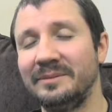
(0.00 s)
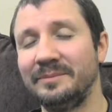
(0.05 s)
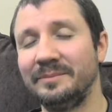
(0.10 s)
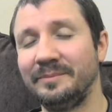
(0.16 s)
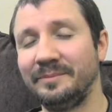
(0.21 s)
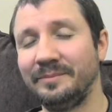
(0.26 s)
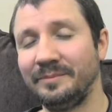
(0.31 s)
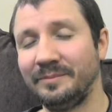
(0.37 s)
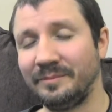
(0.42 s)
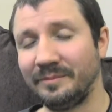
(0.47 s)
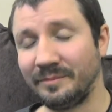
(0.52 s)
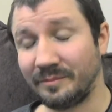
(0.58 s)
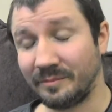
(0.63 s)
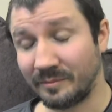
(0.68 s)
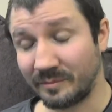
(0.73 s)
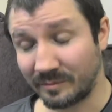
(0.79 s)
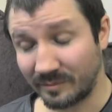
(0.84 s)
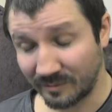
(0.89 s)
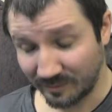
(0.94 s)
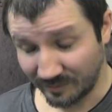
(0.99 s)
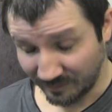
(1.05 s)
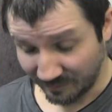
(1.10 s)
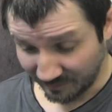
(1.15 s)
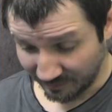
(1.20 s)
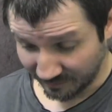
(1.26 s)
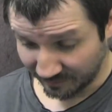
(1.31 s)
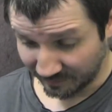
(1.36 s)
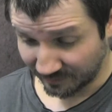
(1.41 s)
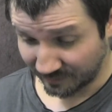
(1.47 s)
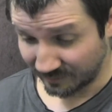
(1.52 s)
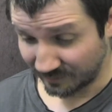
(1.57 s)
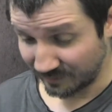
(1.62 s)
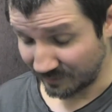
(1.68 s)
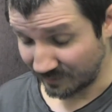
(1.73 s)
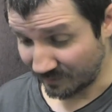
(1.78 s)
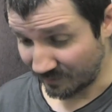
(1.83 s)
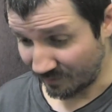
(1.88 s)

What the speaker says: (no one is talking)